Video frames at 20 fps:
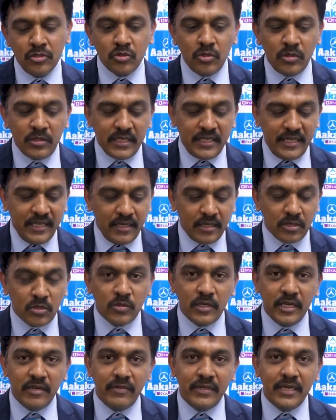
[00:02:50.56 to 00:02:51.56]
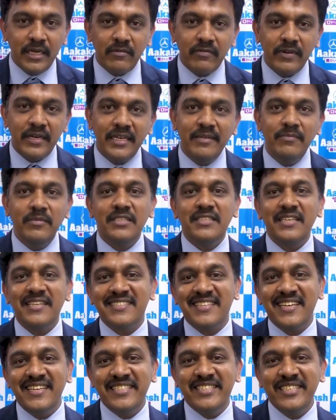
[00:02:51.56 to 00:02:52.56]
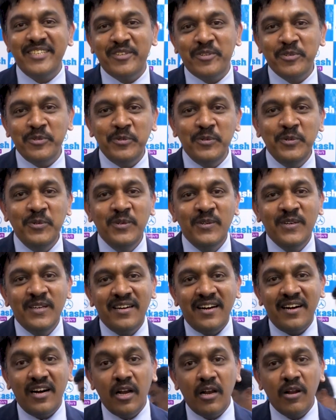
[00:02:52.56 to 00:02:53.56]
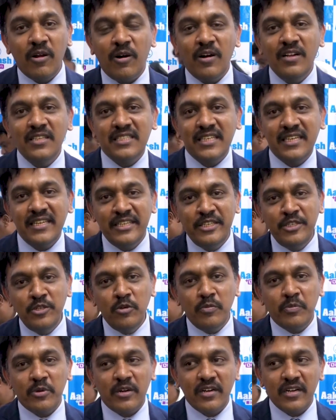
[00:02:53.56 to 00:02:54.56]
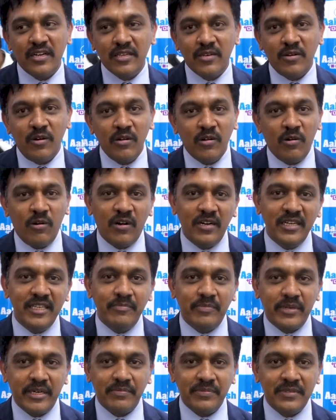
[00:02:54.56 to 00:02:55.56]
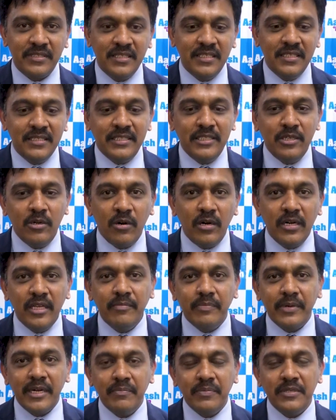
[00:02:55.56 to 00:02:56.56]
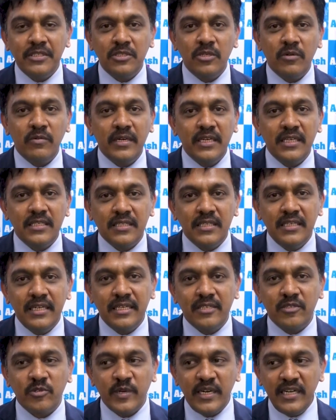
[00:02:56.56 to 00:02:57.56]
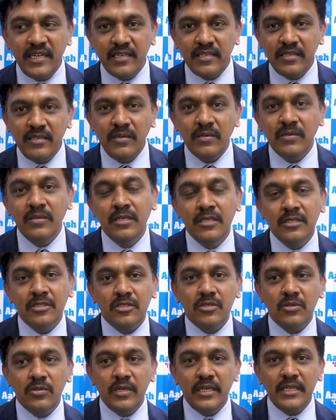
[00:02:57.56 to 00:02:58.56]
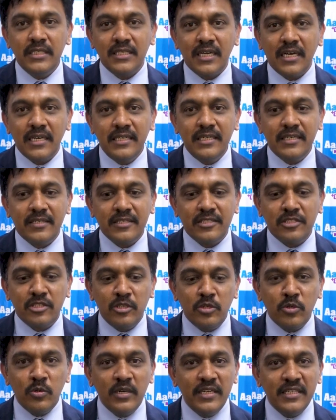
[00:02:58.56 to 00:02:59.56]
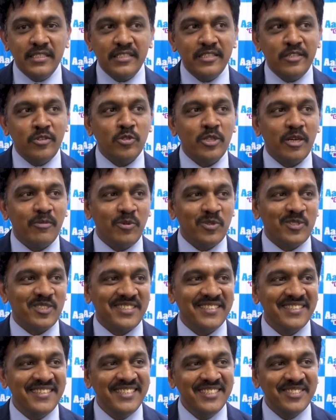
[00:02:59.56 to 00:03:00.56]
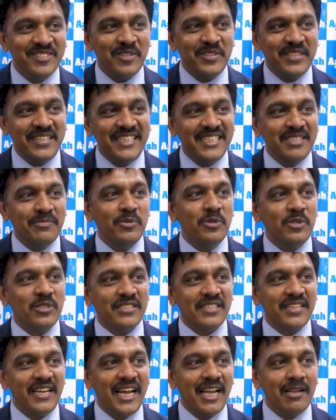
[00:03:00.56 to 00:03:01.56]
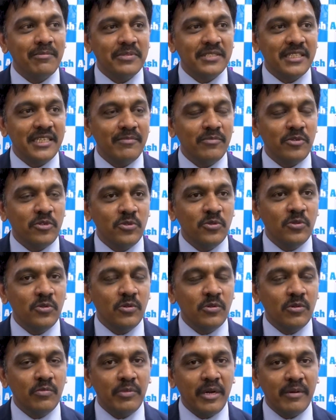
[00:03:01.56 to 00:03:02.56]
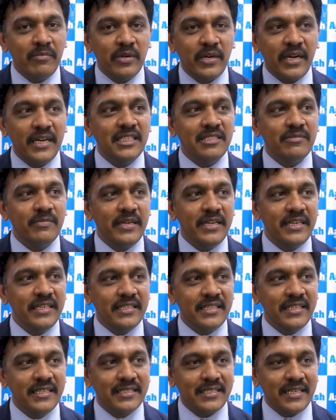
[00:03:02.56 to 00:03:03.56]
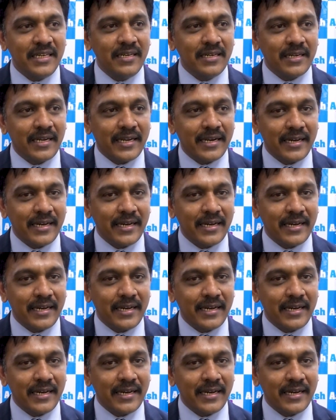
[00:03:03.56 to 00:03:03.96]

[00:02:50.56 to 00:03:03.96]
So today we are very much excited to launch a new product called AudiPREP. See, AudiPREP is nowadays in a trend, you know, students are interested to listen to the books. So these books helps them to memorize many things and